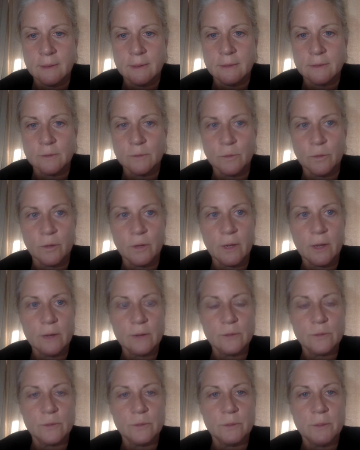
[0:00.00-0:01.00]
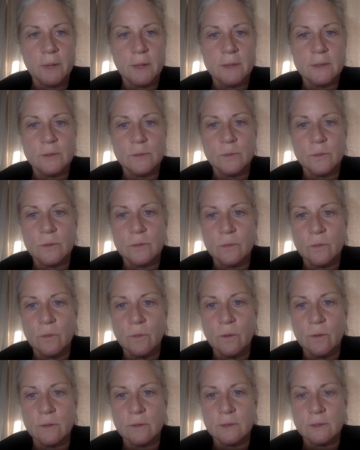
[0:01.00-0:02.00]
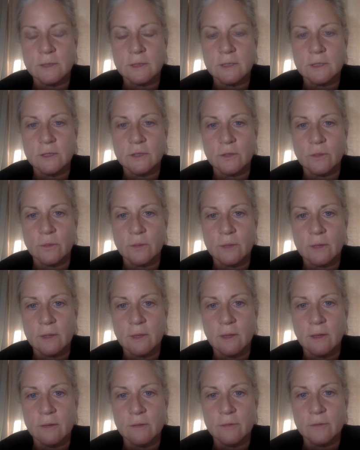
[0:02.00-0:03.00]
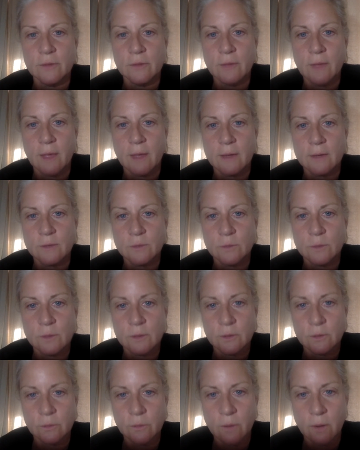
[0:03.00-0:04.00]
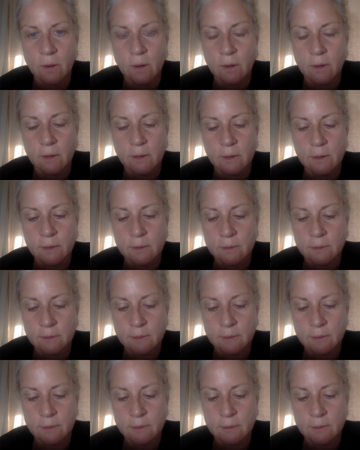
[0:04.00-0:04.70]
this morning I was reminded with the quote, "To teach only love, for that is what you are."